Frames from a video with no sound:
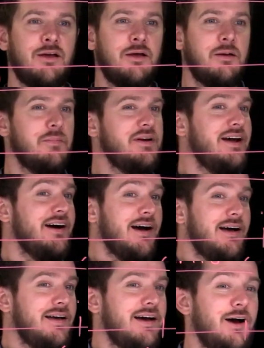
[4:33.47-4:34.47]
But now,
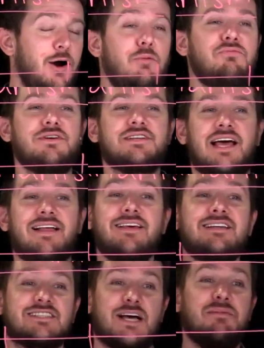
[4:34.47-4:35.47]
hopefully, at
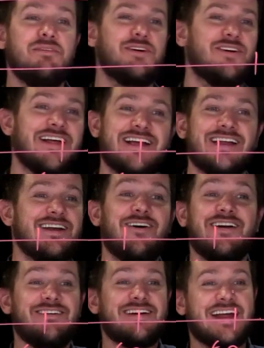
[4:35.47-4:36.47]
least some of you are like, no, I
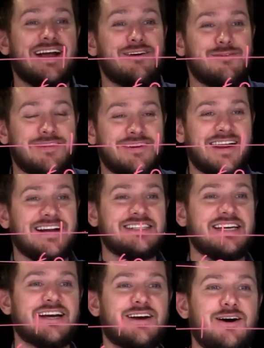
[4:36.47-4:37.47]
don't care whether or not you
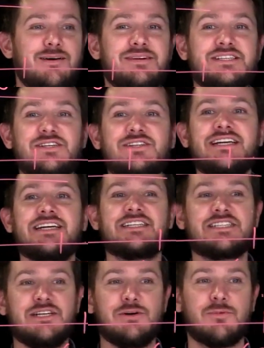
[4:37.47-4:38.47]
get caught, Mr. D, it's
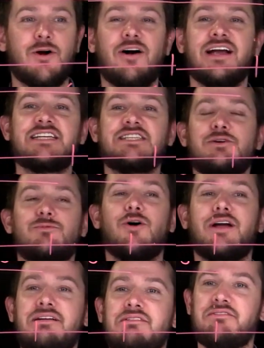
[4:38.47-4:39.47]
still wrong. It's still wrong
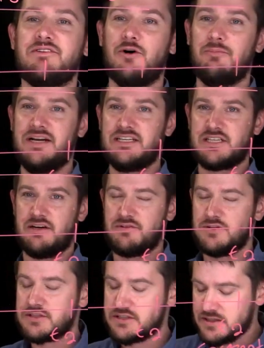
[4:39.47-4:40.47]
even if nobody
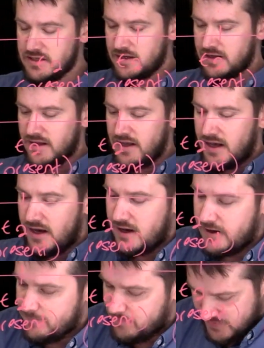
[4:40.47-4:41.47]
suffers.
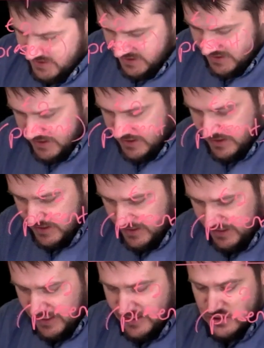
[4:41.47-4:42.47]

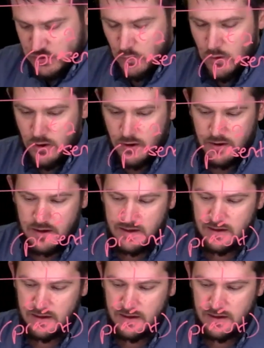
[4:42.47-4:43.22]
And it's wrong